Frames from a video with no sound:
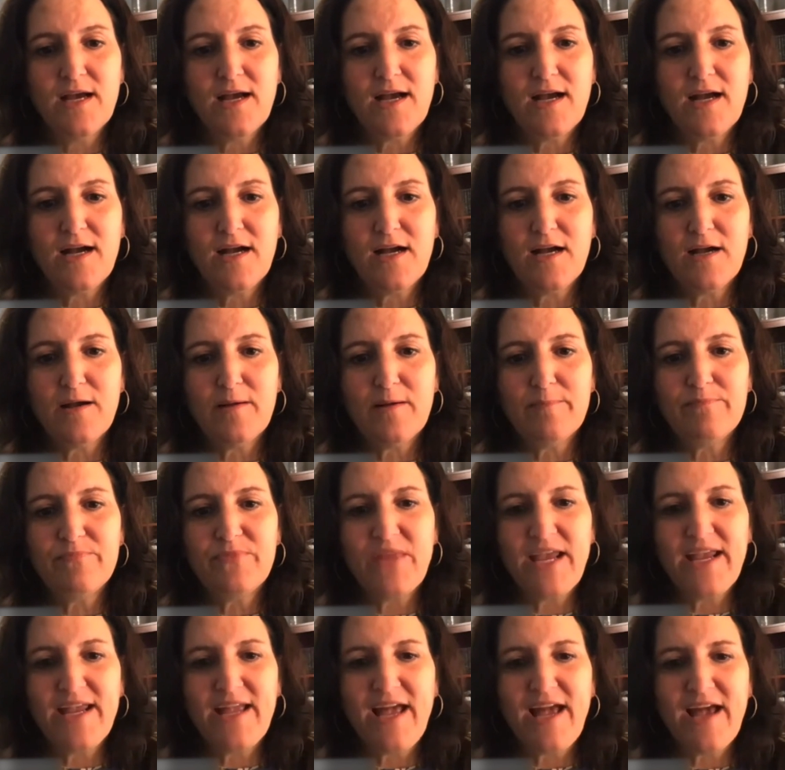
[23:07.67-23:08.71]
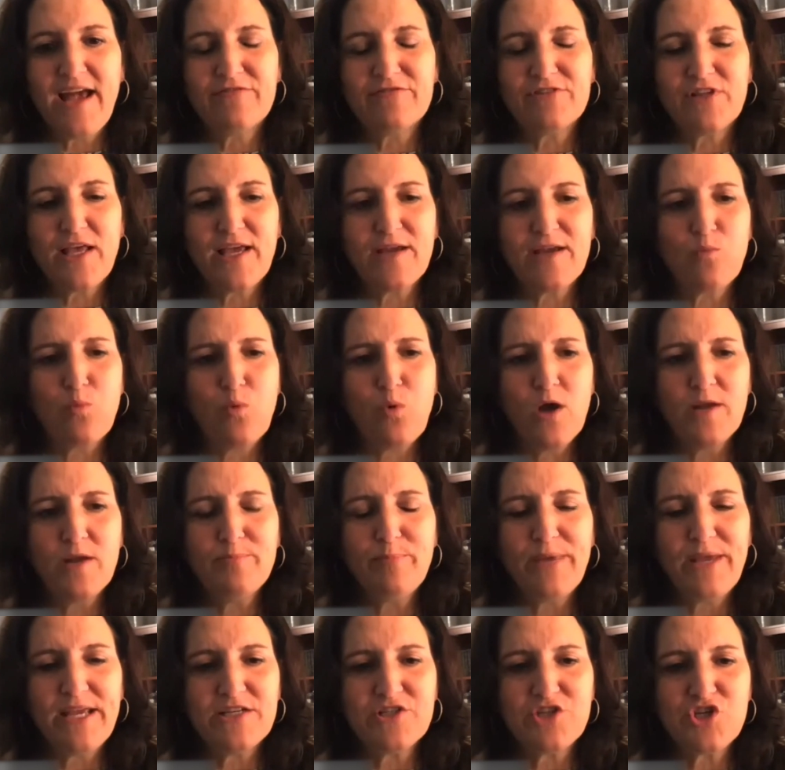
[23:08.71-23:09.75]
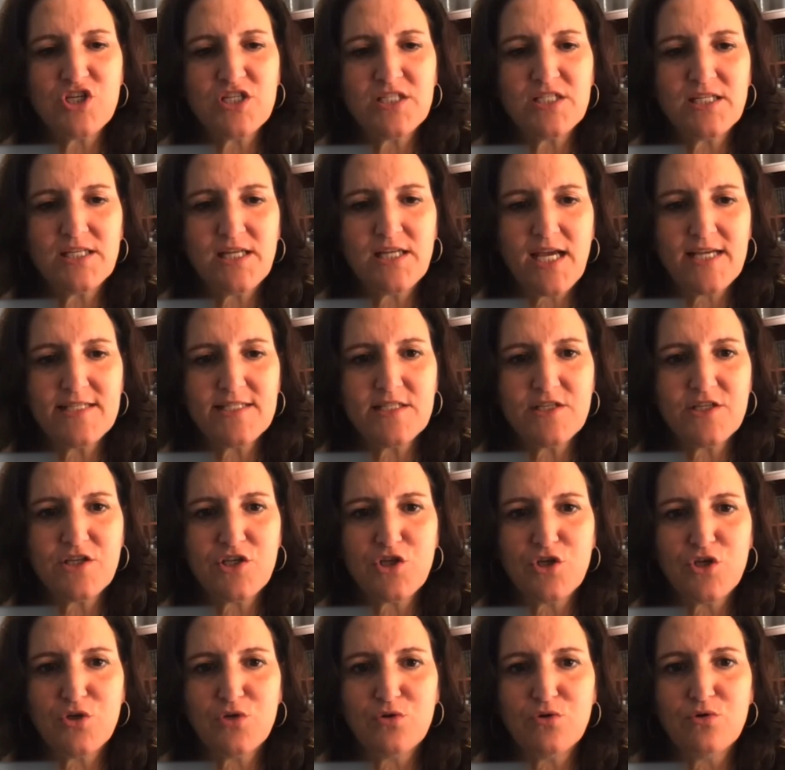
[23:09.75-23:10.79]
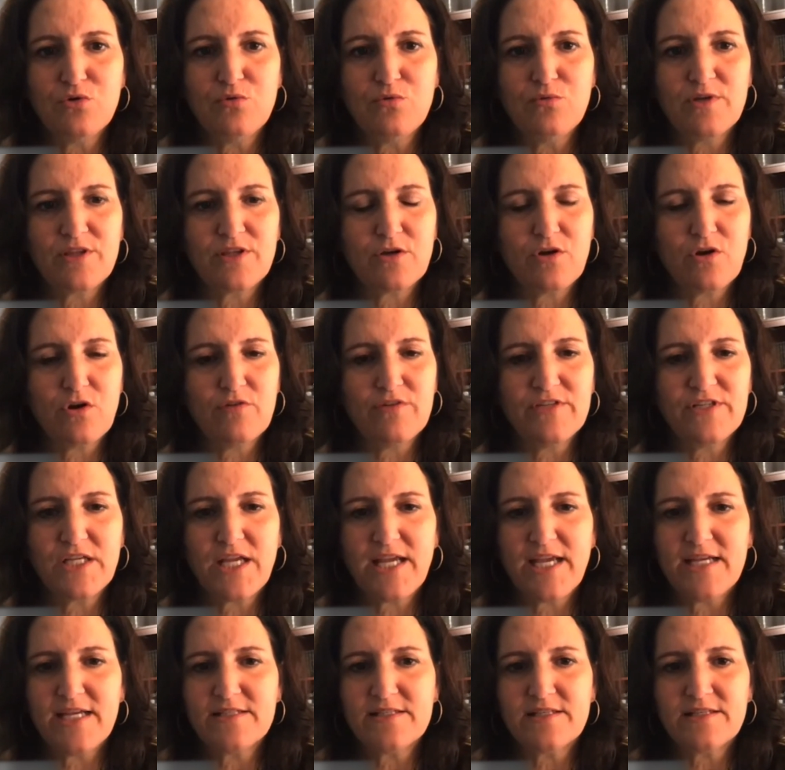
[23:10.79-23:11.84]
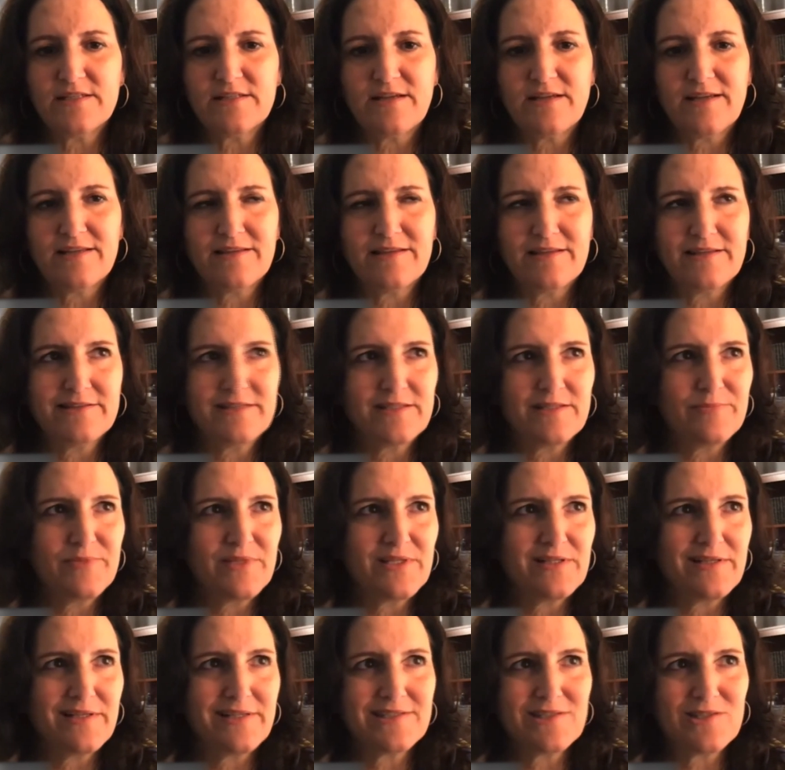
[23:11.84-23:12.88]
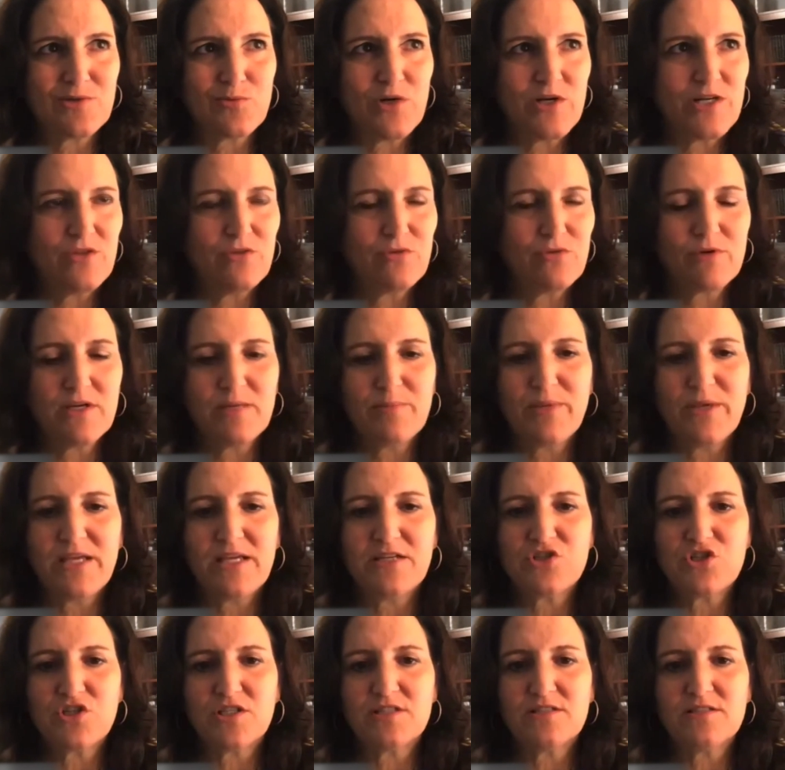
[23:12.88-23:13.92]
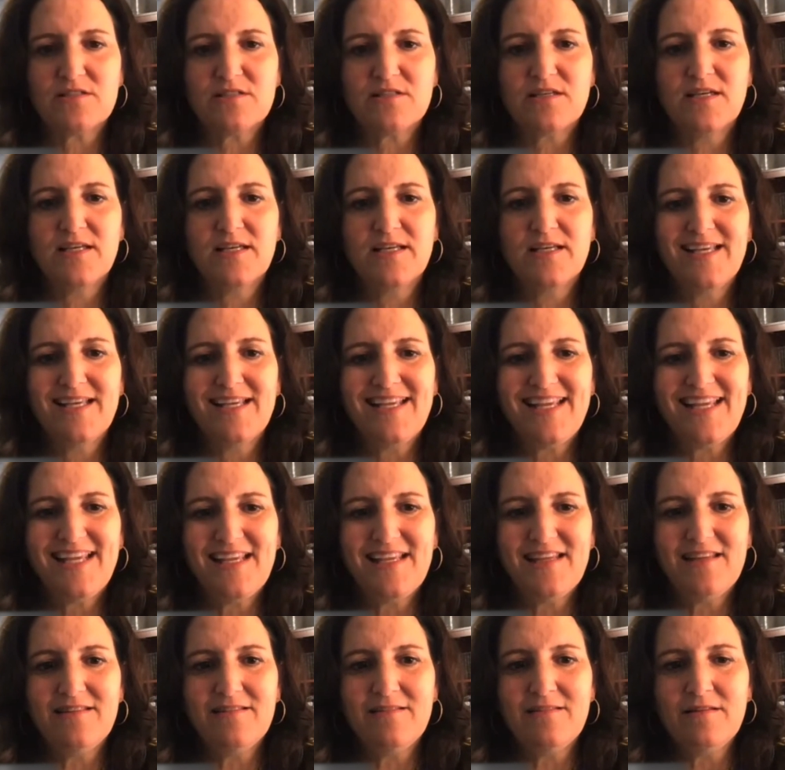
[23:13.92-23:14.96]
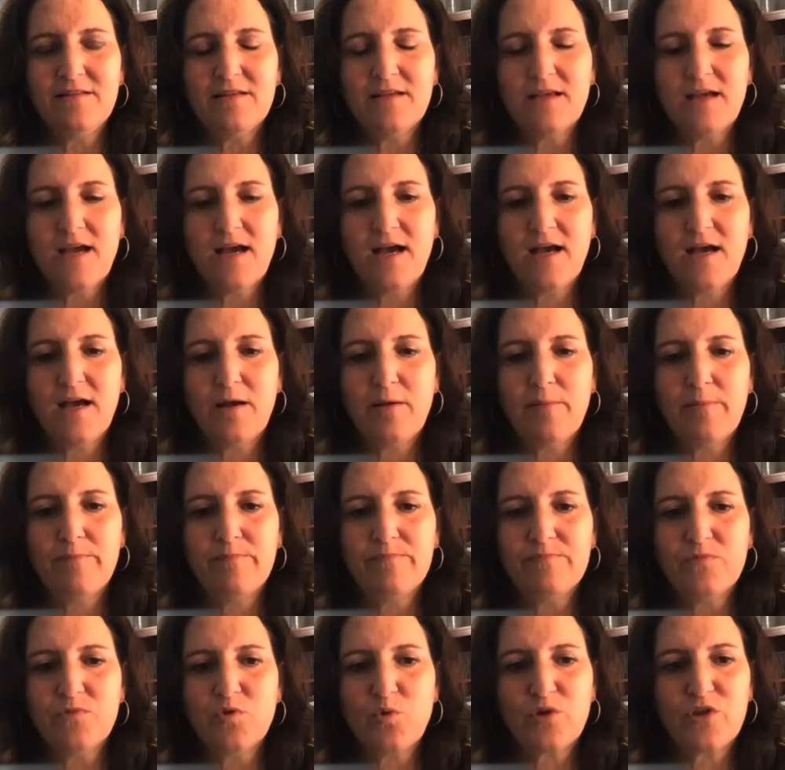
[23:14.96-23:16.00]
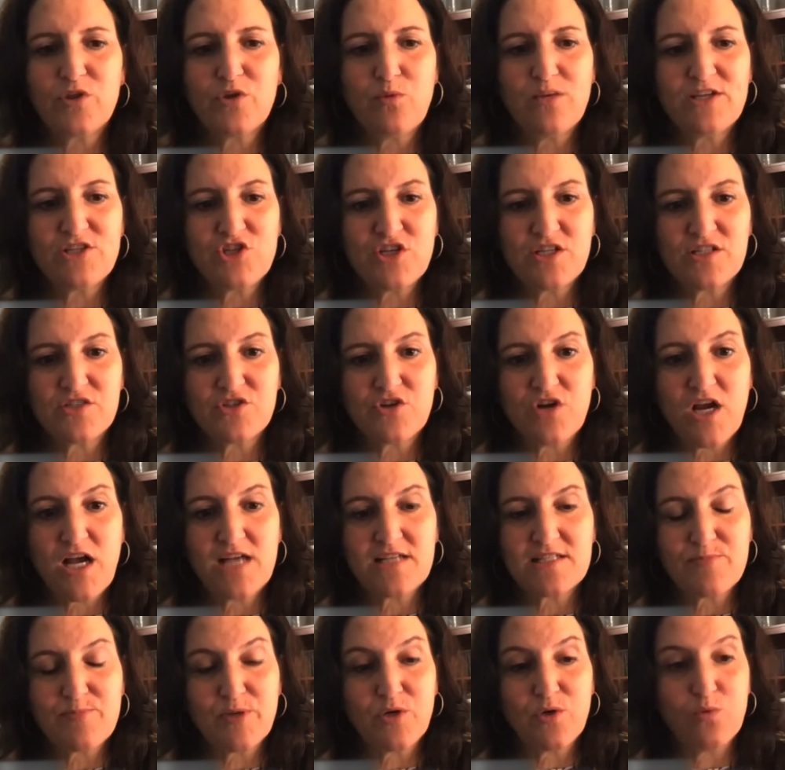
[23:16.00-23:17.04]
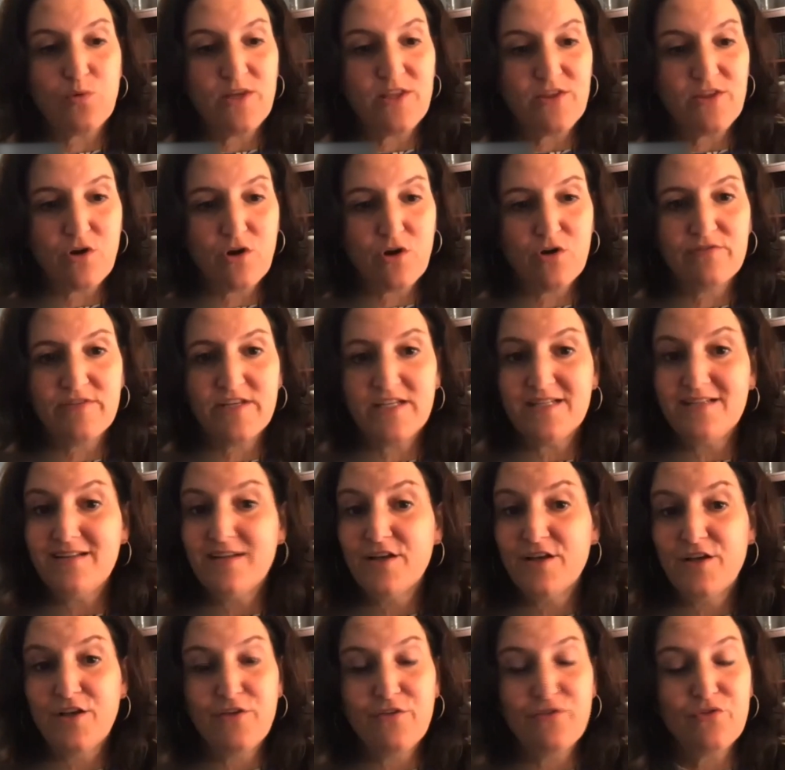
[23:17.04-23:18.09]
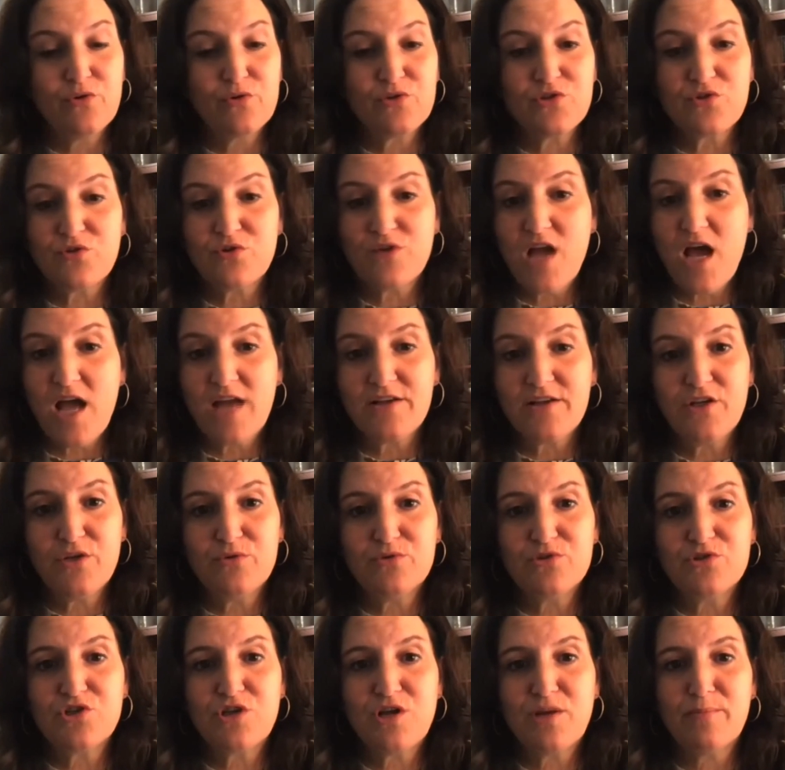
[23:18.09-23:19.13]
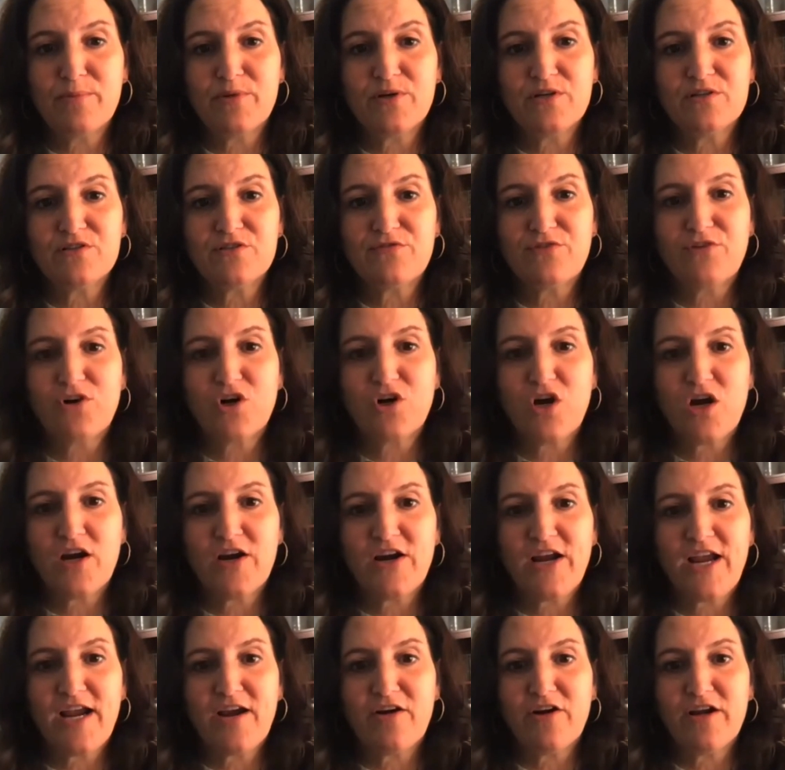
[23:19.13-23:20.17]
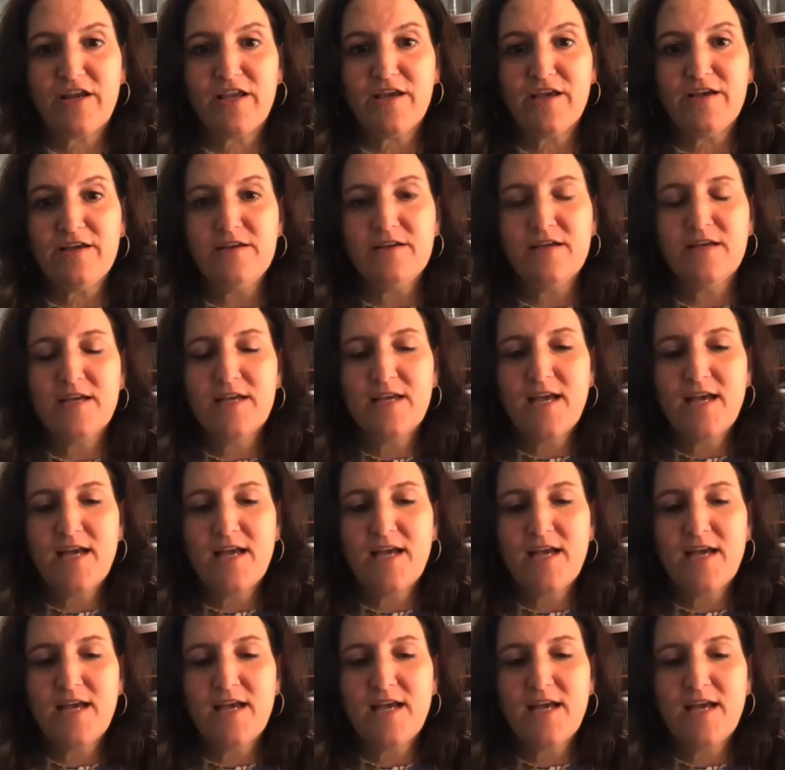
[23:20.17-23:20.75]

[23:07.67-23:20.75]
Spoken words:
They have like one patient in ICU with a COVID case, and I think something like 23 patients in Northern Westchester Hospital with COVID. Those are not huge numbers for our area.